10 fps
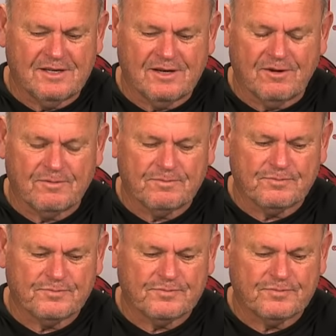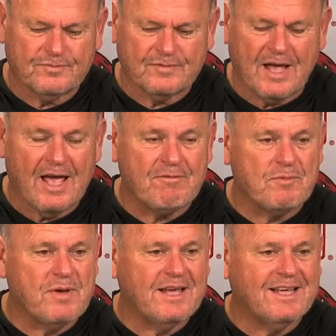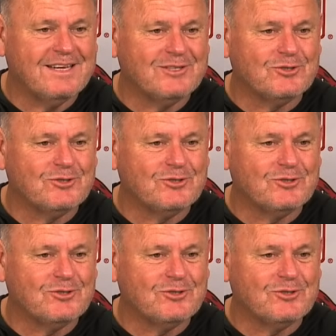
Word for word: you know, not having to make any